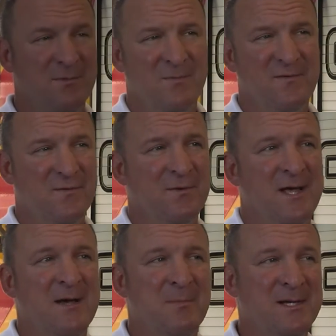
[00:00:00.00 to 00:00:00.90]
and before
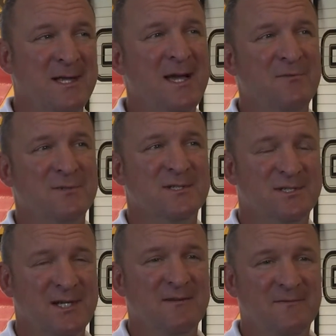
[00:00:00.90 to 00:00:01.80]
that, my dad was a
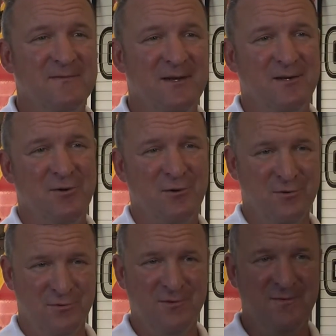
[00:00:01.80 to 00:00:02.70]
chief at a
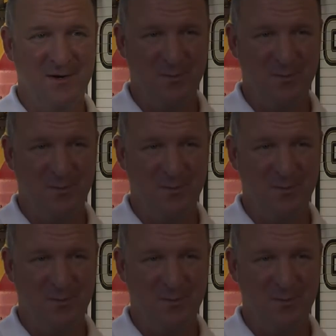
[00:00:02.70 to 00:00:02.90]
Gardner Rural Fire